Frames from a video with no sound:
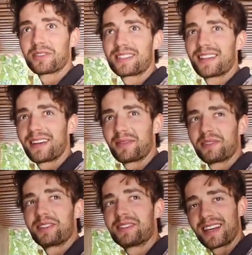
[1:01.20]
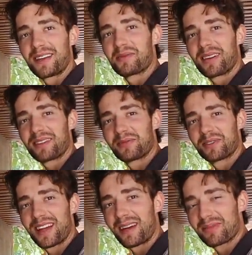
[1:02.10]
What's up? Did you tell him about
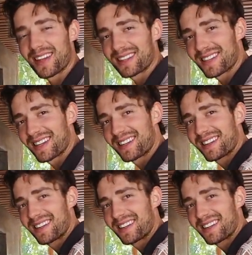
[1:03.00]
what happened last night?